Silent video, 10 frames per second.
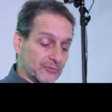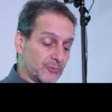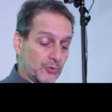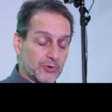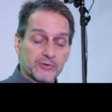
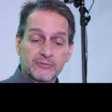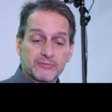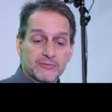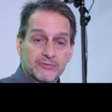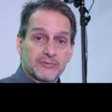for
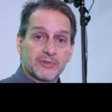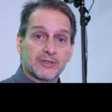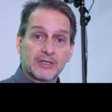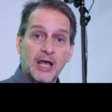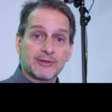uh,
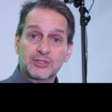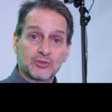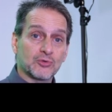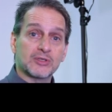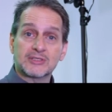college
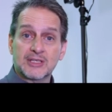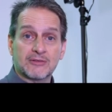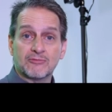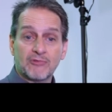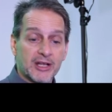students
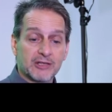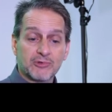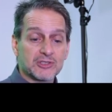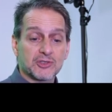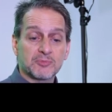and writing
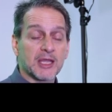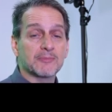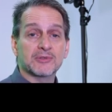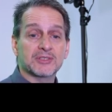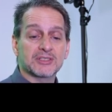research
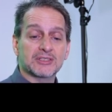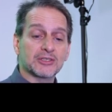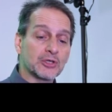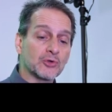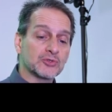papers. This is the
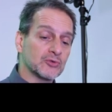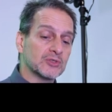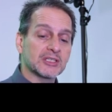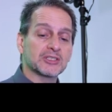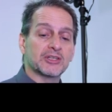go-to
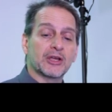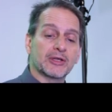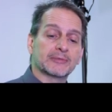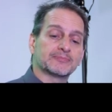dictionary.